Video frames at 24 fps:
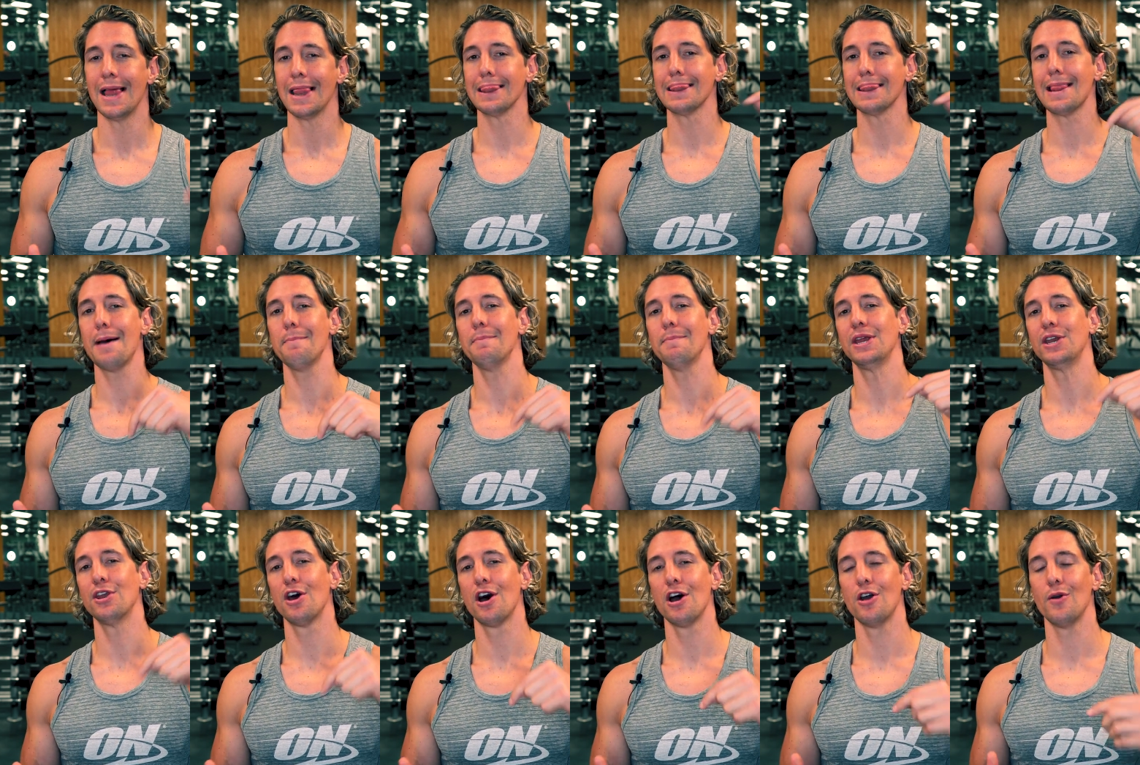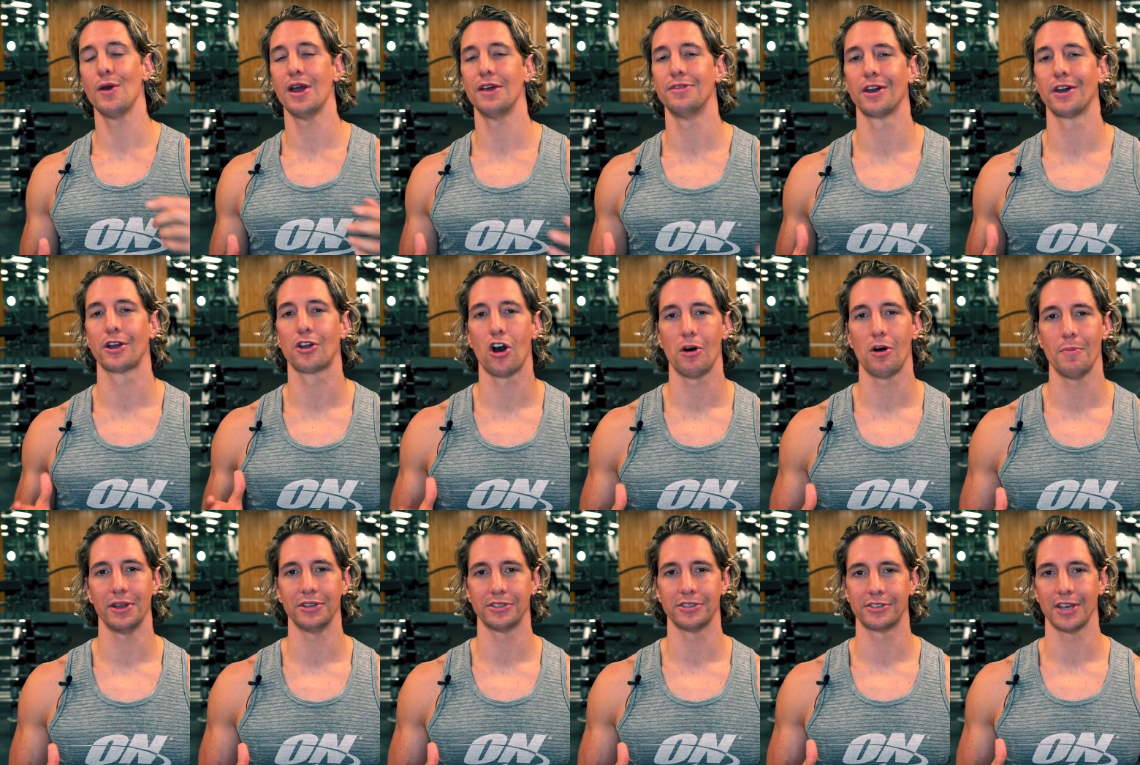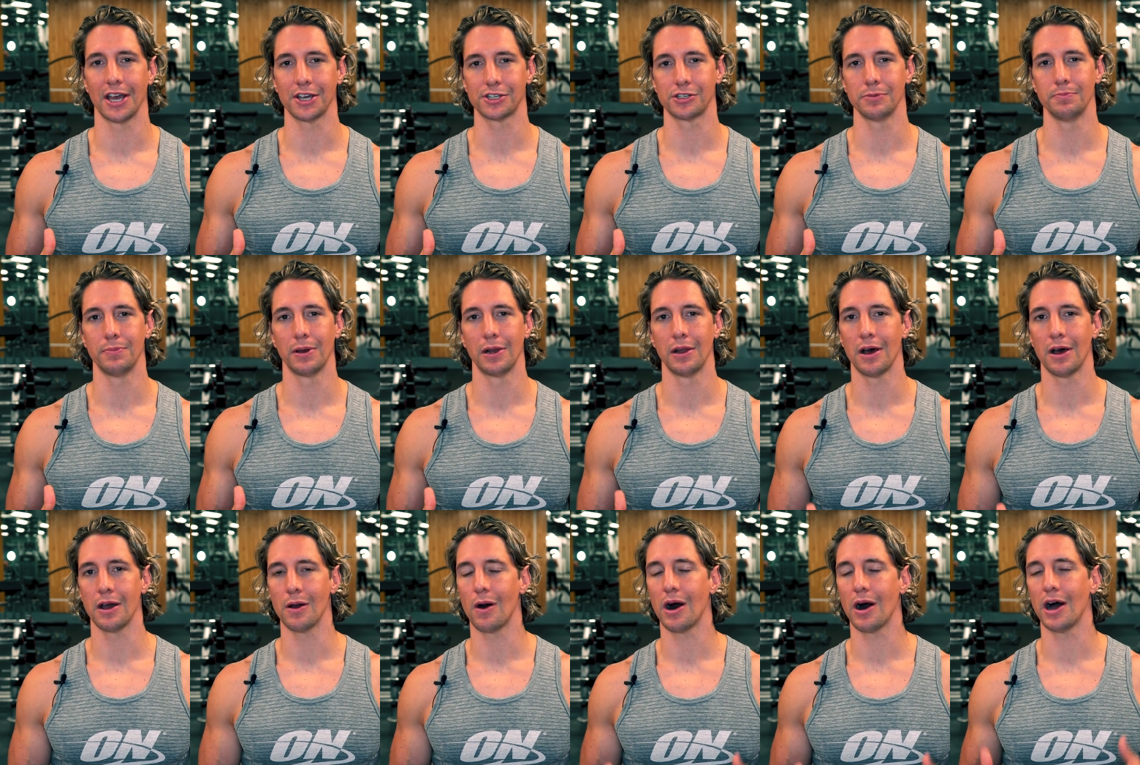let me know in the comments section
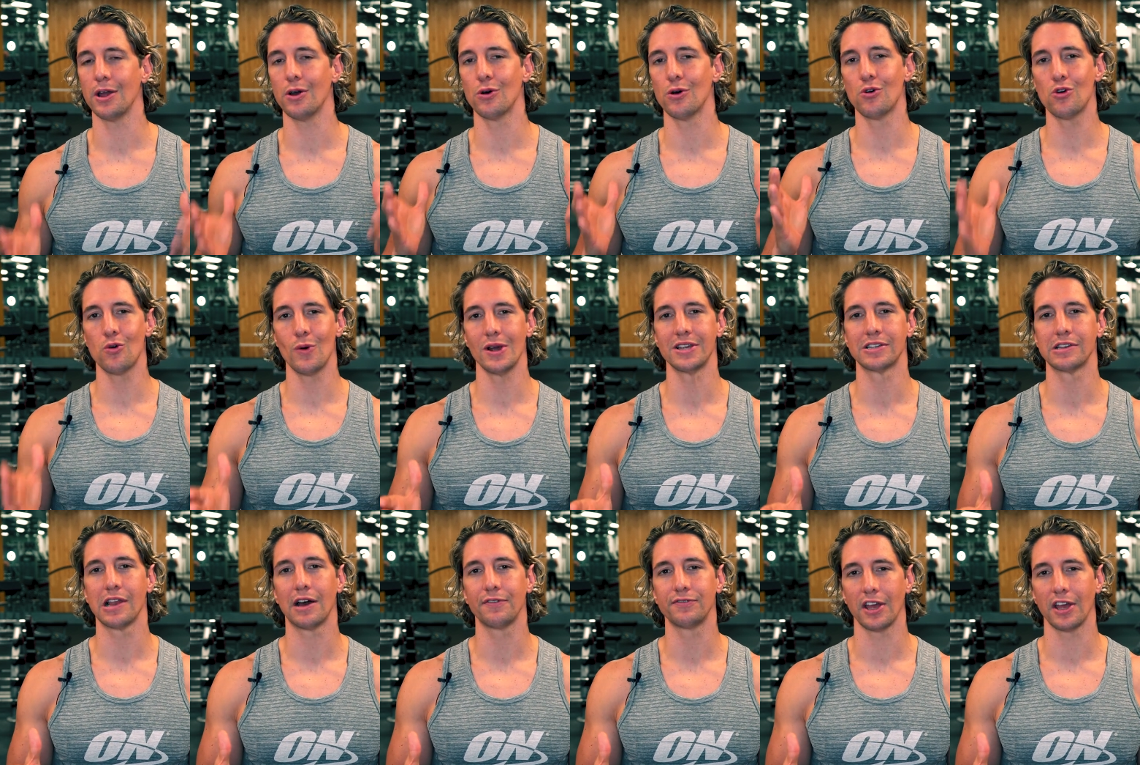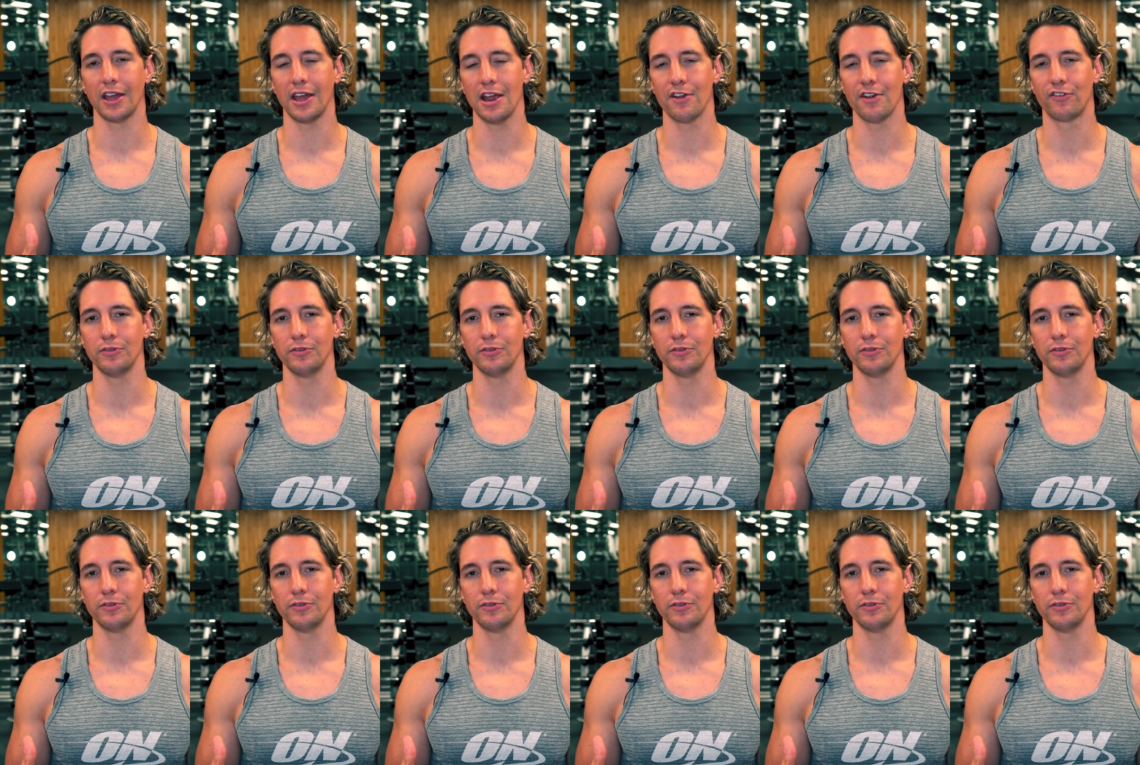below. I always love to hear